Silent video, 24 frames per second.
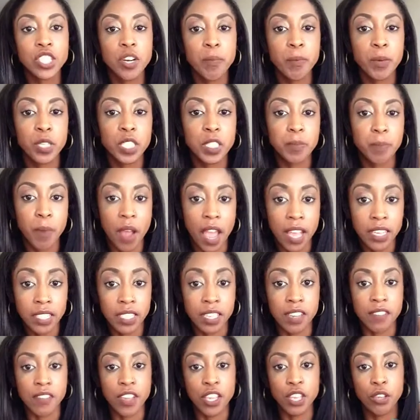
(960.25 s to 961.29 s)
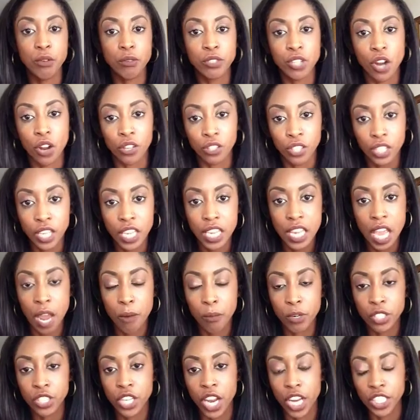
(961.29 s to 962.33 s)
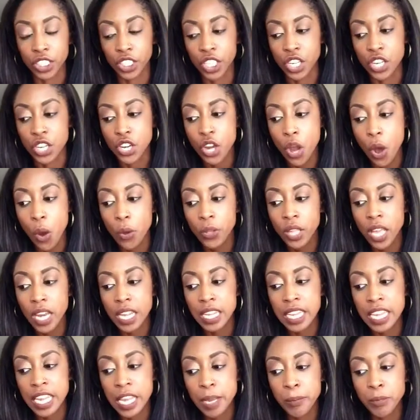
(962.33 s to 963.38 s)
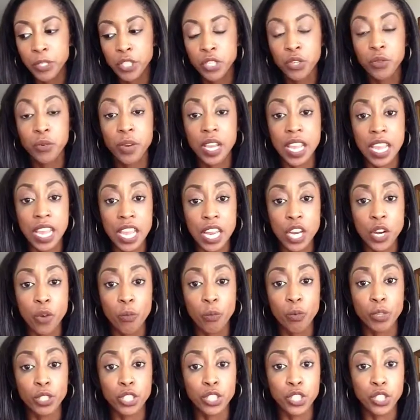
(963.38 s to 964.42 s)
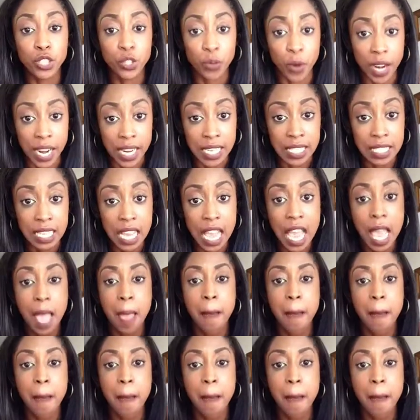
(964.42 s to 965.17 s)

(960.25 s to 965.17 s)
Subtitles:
your perspective and you start looking at rejection, know that it keeps you in restraint.